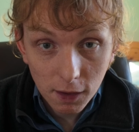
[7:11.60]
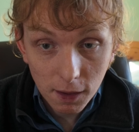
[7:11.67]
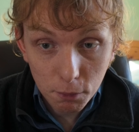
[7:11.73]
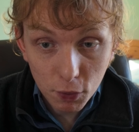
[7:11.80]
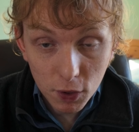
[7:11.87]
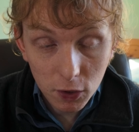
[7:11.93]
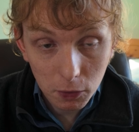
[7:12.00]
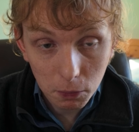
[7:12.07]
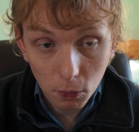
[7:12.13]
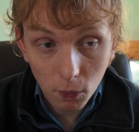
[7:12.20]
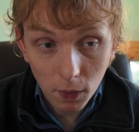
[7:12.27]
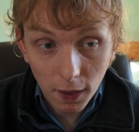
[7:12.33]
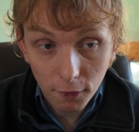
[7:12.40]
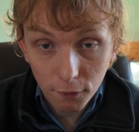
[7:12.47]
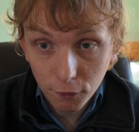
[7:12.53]
In principle,
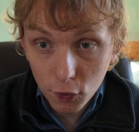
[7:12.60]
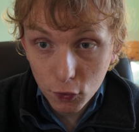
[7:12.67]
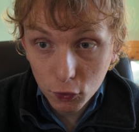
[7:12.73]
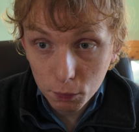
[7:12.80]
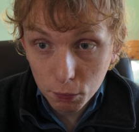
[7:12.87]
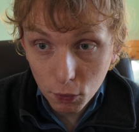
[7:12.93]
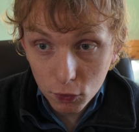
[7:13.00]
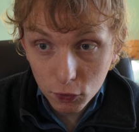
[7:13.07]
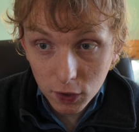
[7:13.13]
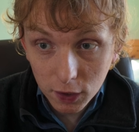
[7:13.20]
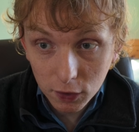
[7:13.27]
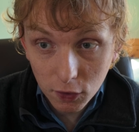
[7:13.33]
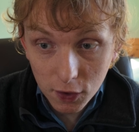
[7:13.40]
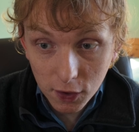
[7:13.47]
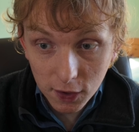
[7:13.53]
a future
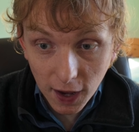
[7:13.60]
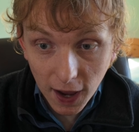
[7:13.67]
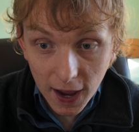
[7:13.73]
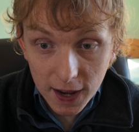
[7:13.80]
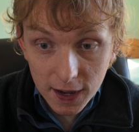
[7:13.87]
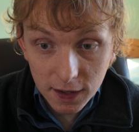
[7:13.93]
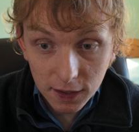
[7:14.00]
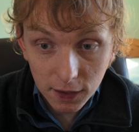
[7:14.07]
project I could add